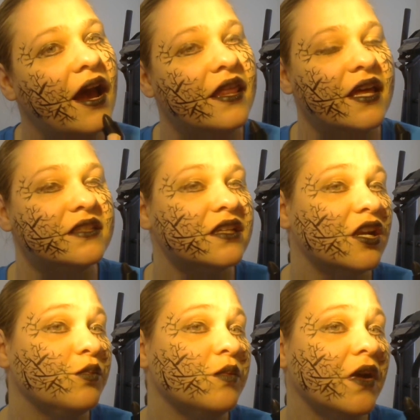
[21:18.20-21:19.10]
And that's
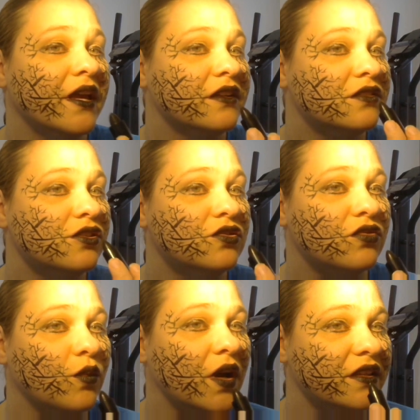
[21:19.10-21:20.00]
going to be my excuse
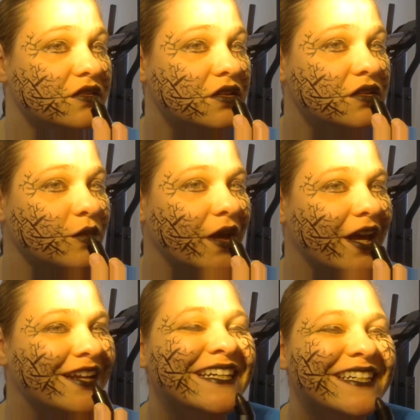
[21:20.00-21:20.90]
for why this looks so
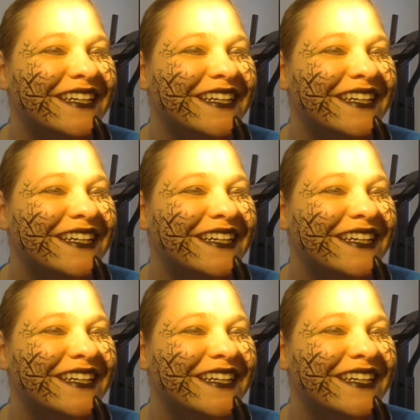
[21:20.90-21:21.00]
bad.